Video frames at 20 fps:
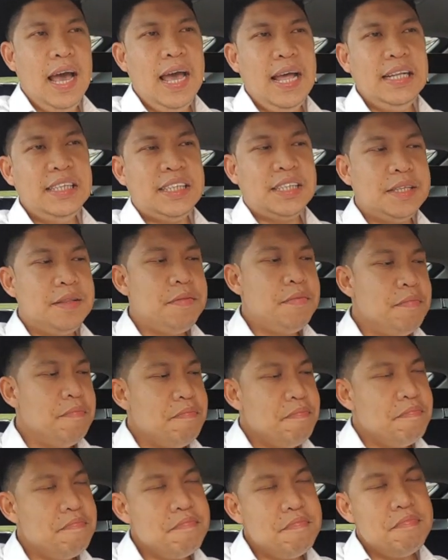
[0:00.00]
and
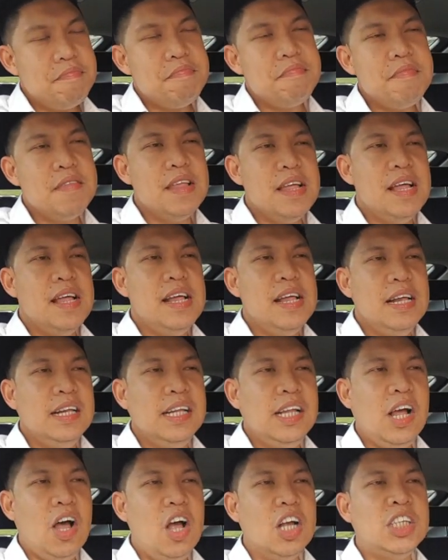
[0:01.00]

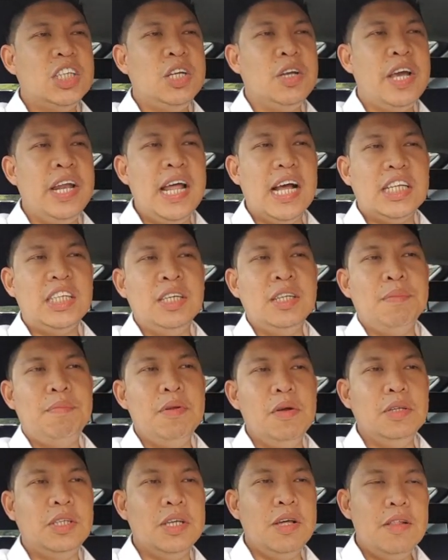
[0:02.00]
they asked to connect to the
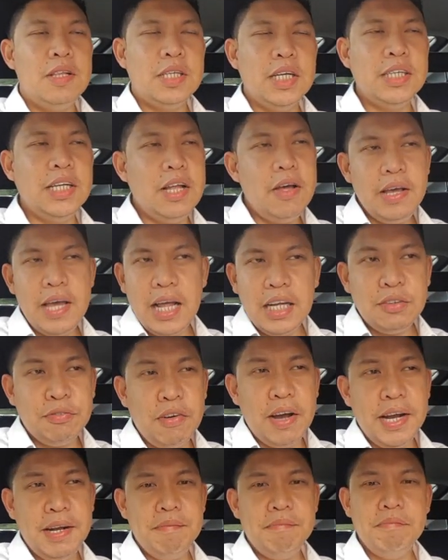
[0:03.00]
Bluetooth. So I said, okay, that's
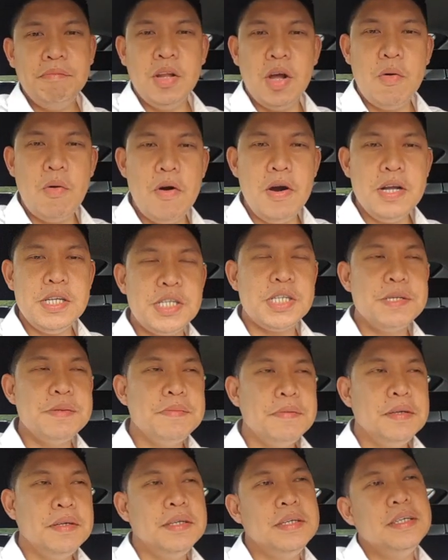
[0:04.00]
fine, no worries.
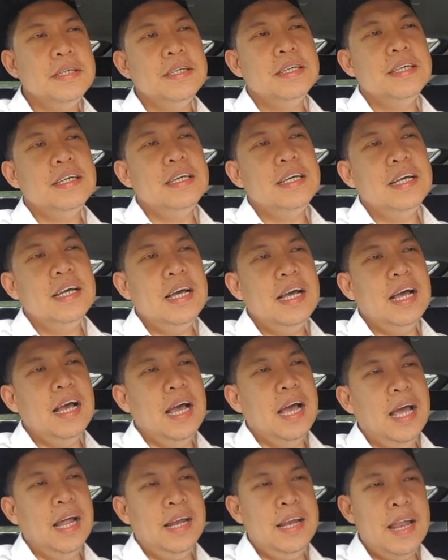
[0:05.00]

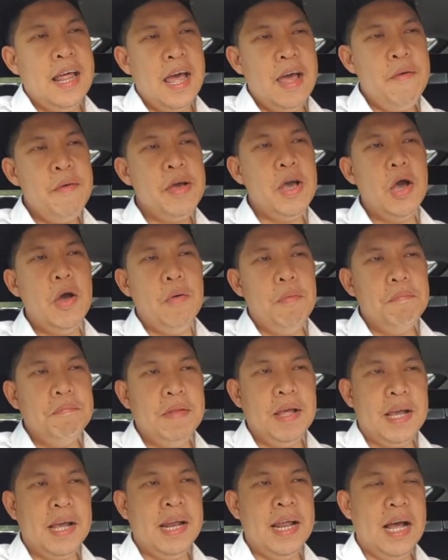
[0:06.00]
And there we go.
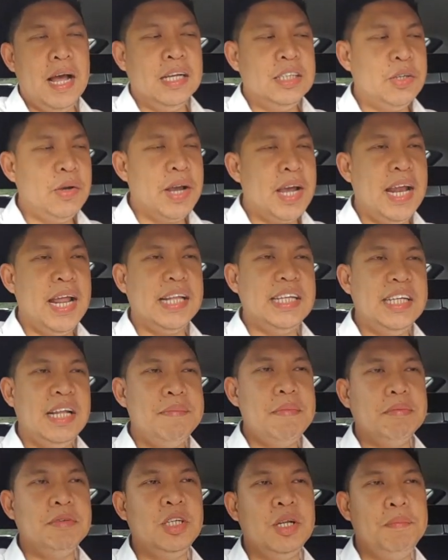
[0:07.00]
So I connected
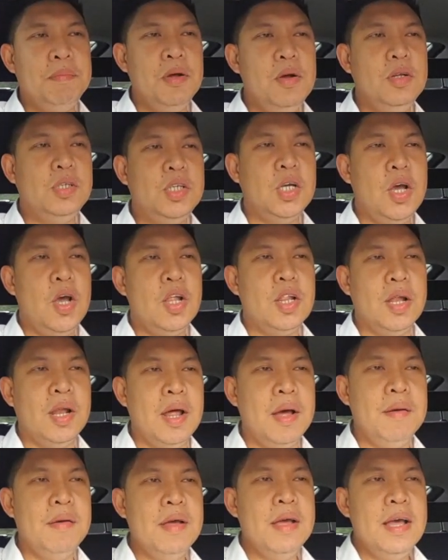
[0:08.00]
them up to the Bluetooth, and
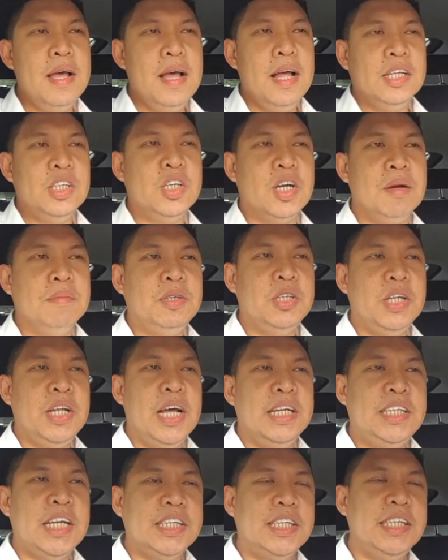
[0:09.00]
I took them to
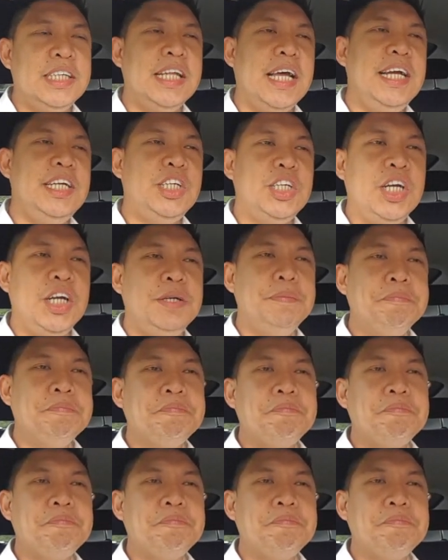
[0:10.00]
their destination.